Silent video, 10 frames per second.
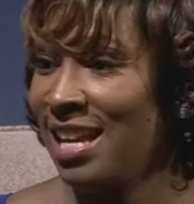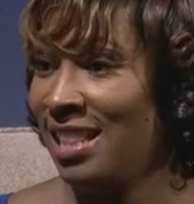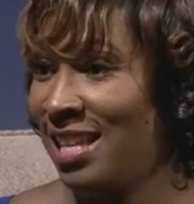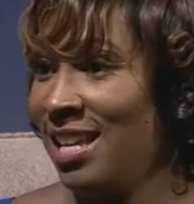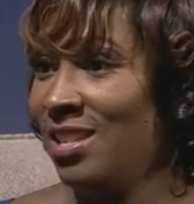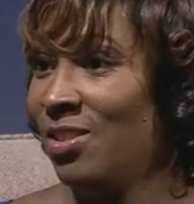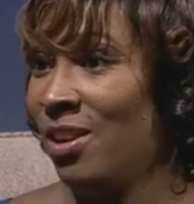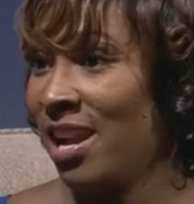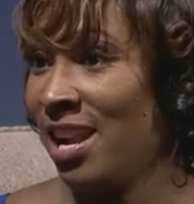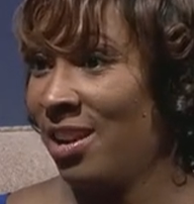These
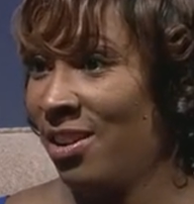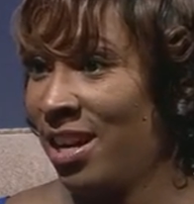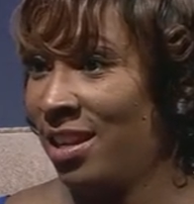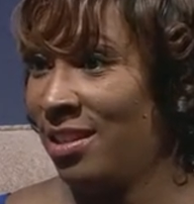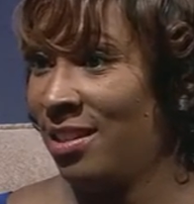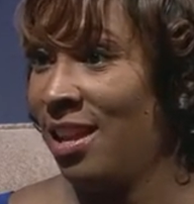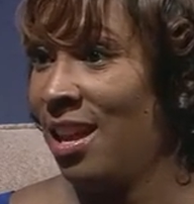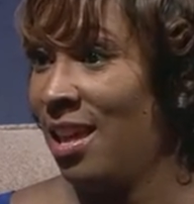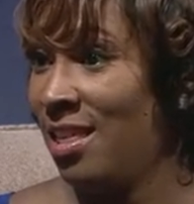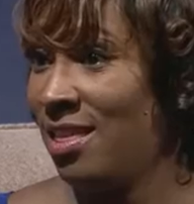are areas
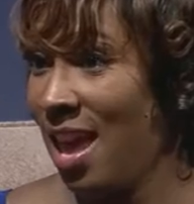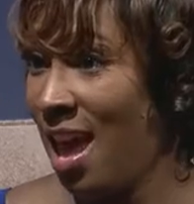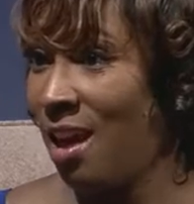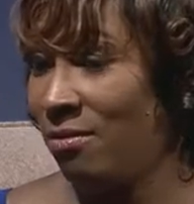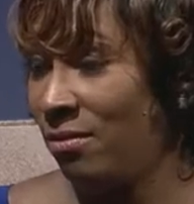that